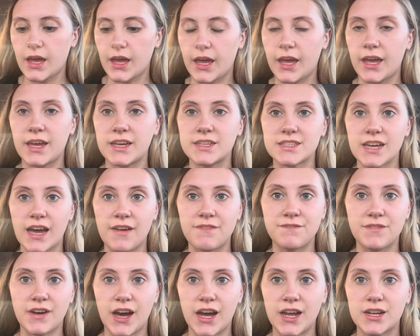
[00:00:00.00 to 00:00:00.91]
And I
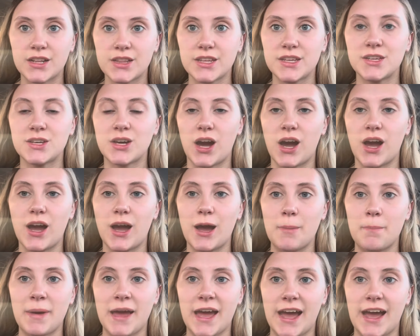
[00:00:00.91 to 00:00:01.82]
finally got
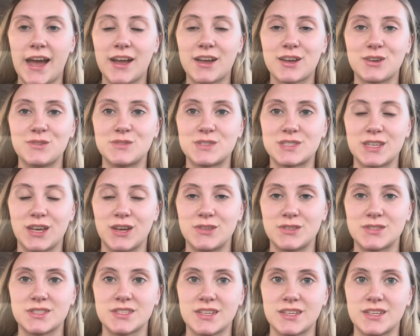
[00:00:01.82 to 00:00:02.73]
a pack of
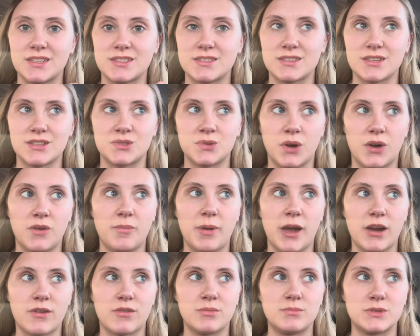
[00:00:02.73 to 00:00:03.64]
Celsius, a 12
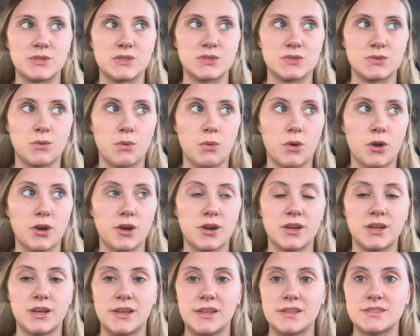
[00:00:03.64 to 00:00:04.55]
pack from the store
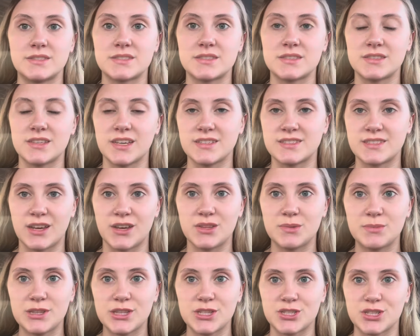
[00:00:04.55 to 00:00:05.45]
because they sell
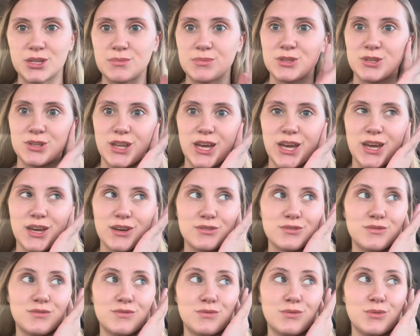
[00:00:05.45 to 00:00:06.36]
them at the gym, but they're like
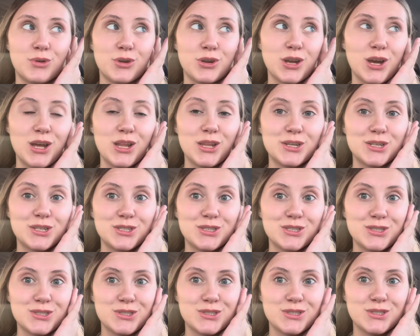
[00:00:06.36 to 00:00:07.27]

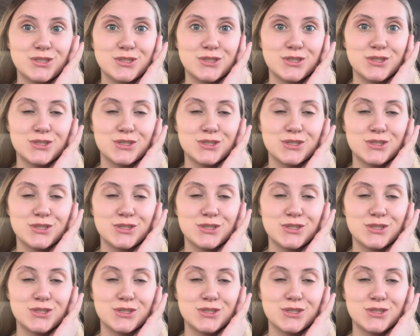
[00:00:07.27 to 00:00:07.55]
$4.